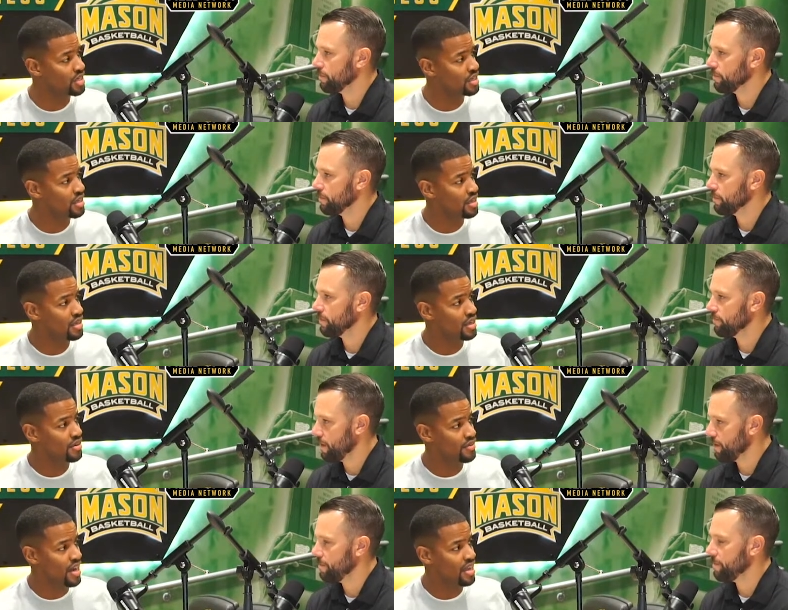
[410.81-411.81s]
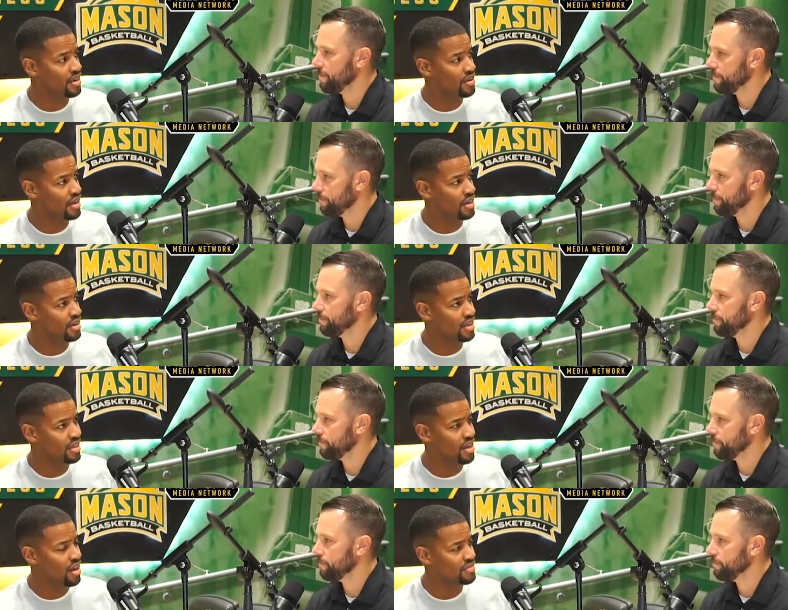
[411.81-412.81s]
Speaker 1: it. Right. Right. And in
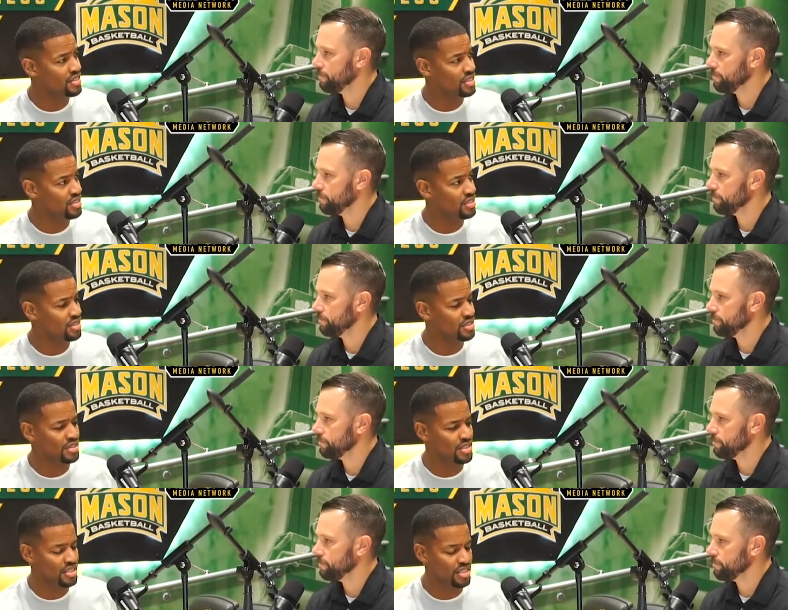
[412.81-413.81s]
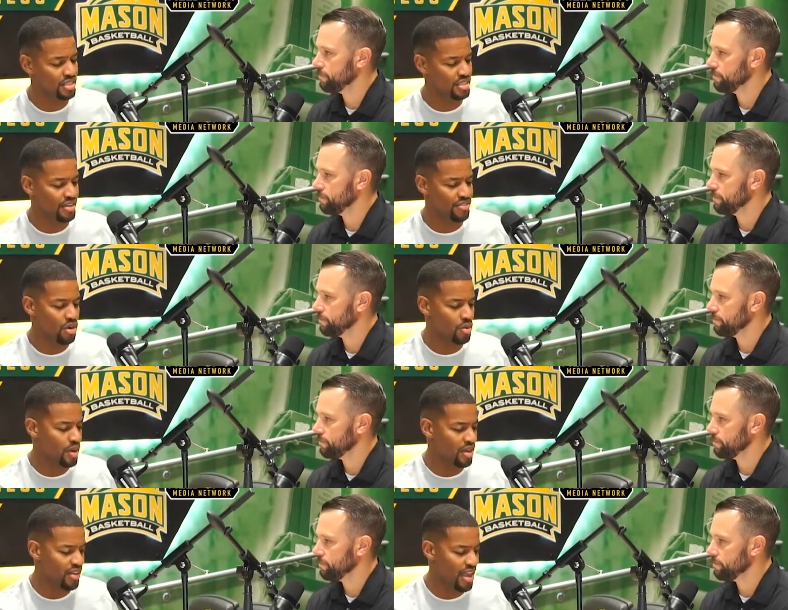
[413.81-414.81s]
the off season, during seasons, I've
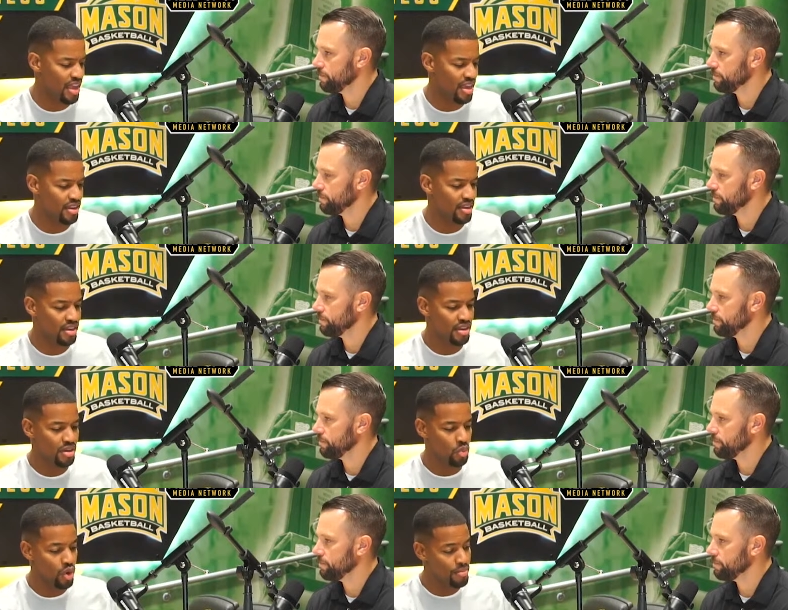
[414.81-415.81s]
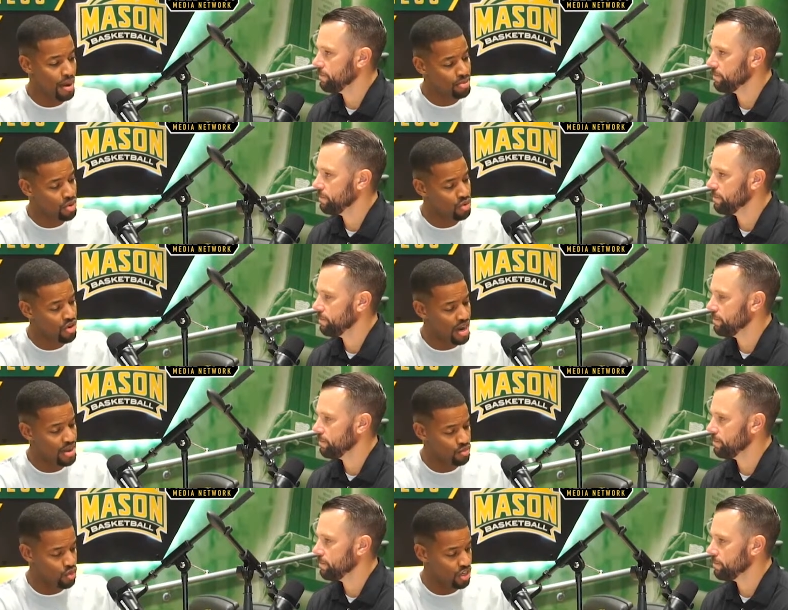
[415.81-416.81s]
always had what my
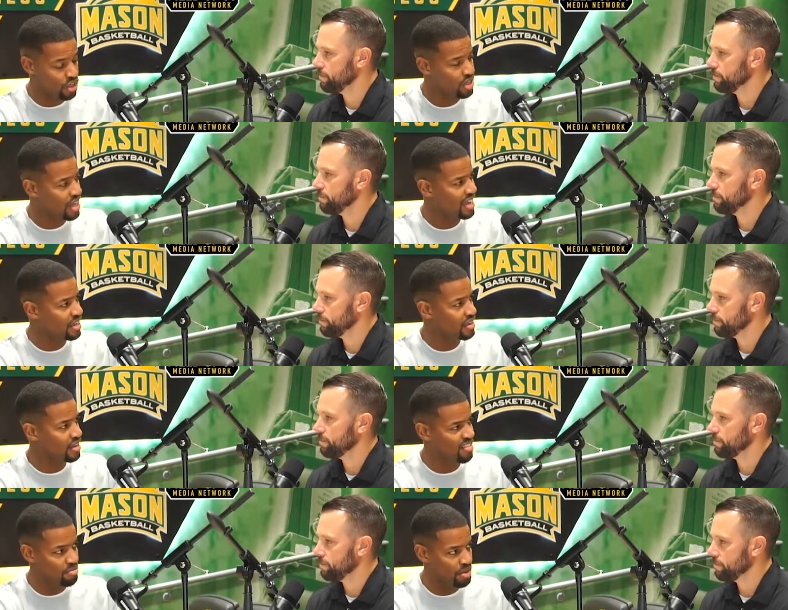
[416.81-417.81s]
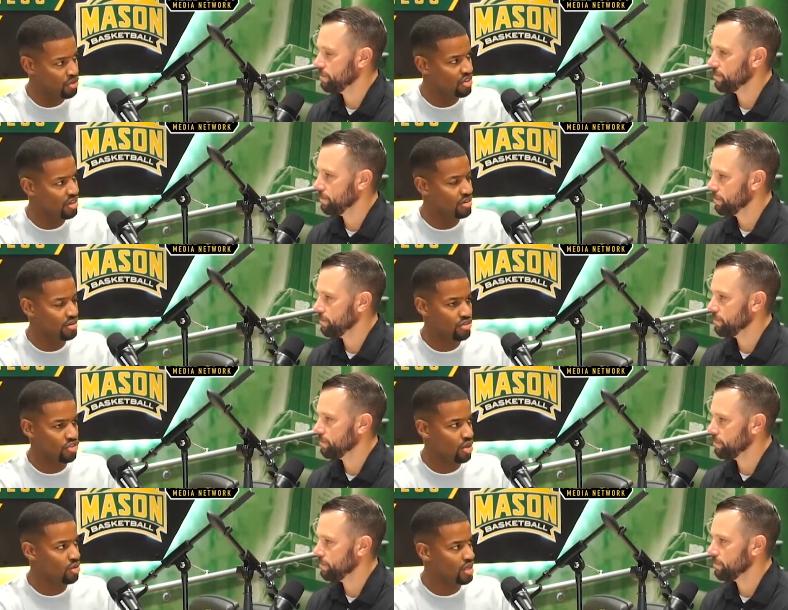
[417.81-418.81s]
program would look like. I've built it
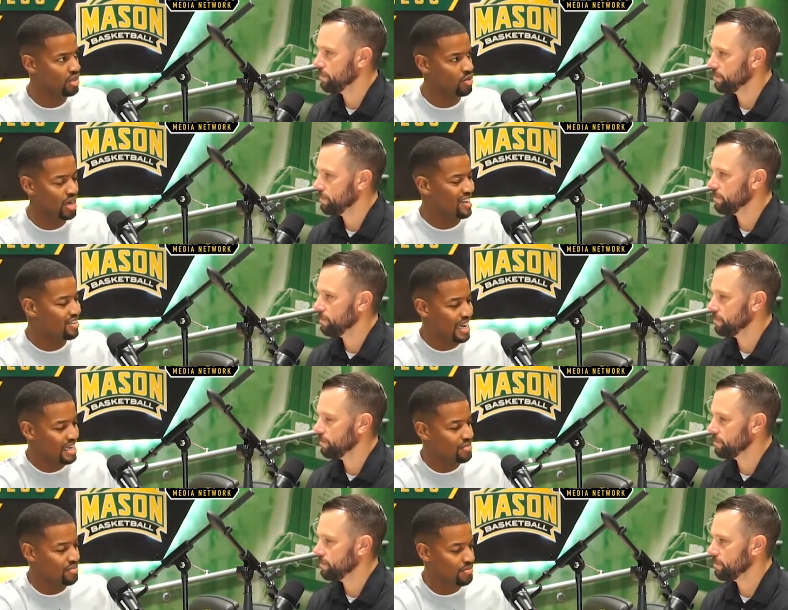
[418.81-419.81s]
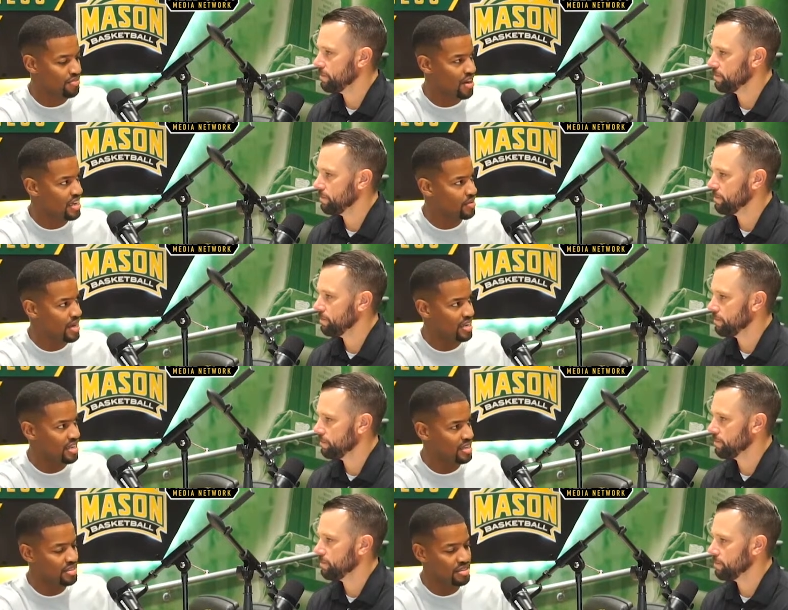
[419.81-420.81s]
slowly, what I liked from Frank, what I
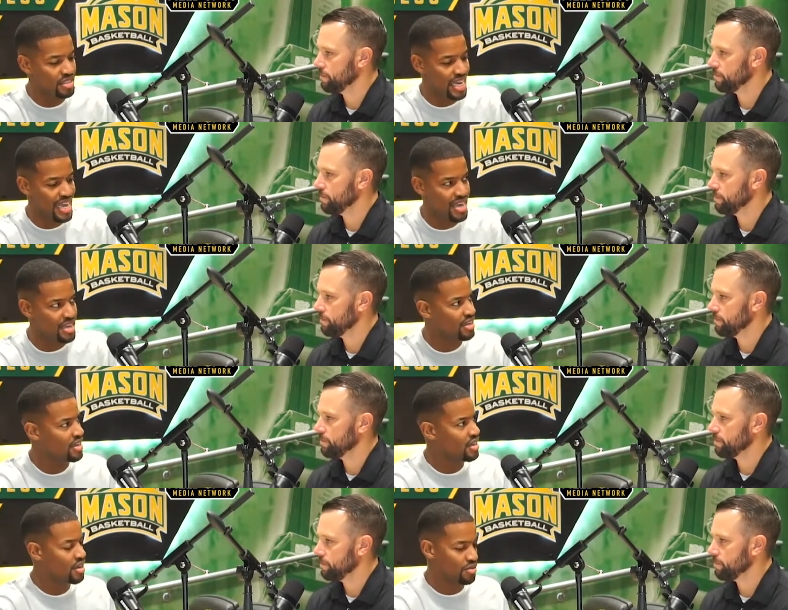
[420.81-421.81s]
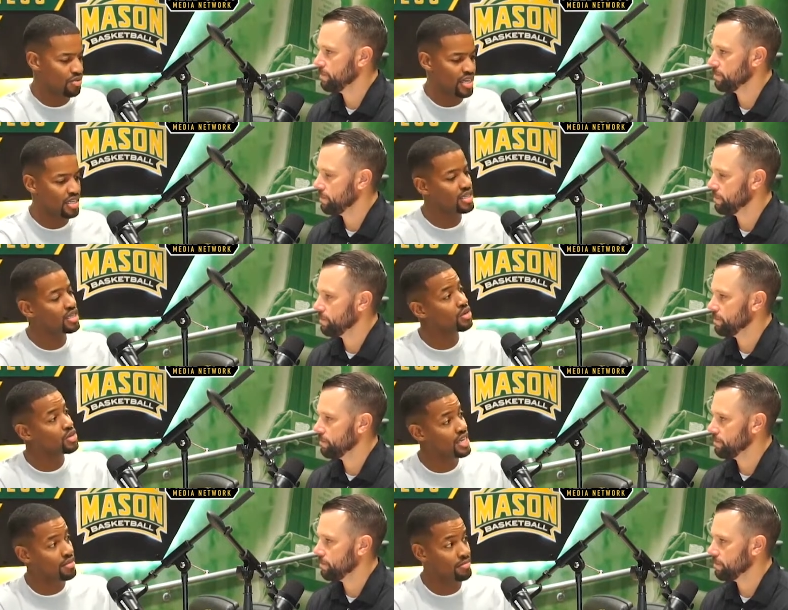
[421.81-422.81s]
did in Tad Rick,
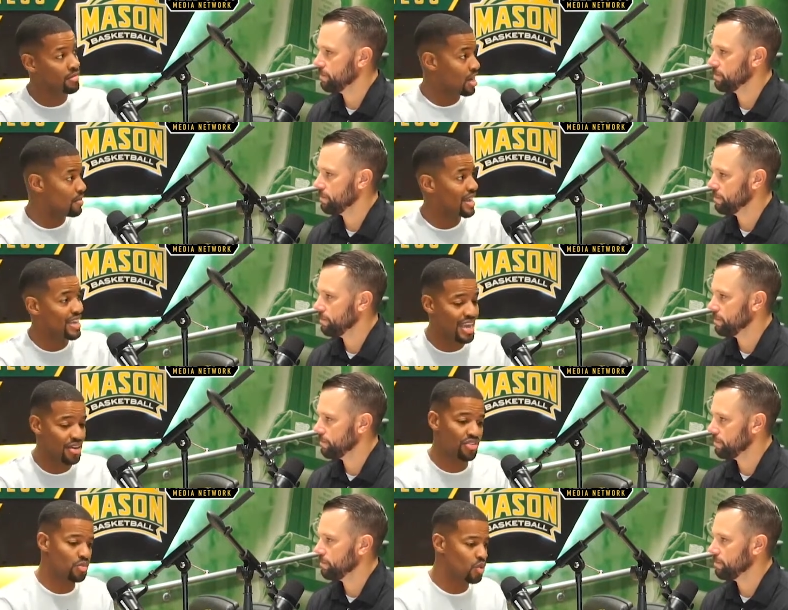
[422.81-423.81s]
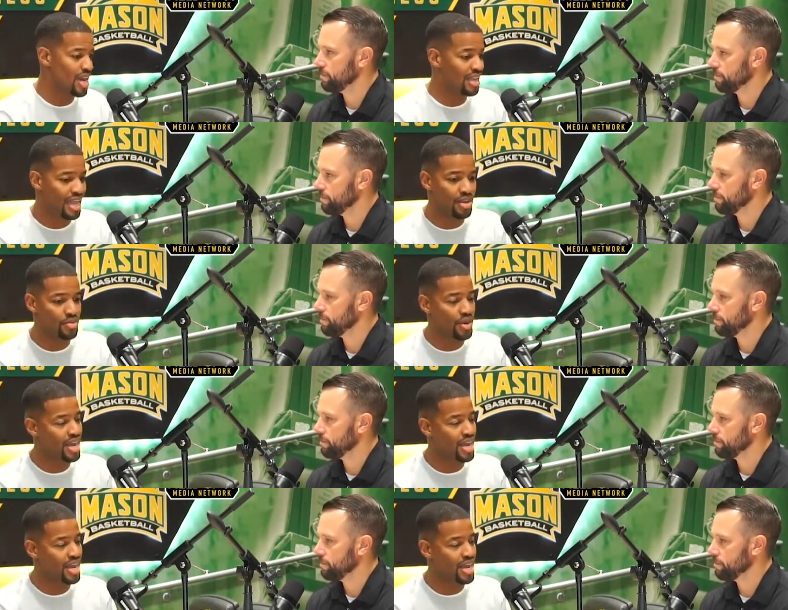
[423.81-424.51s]
Coach uh, Mike Anderson, what I like, what I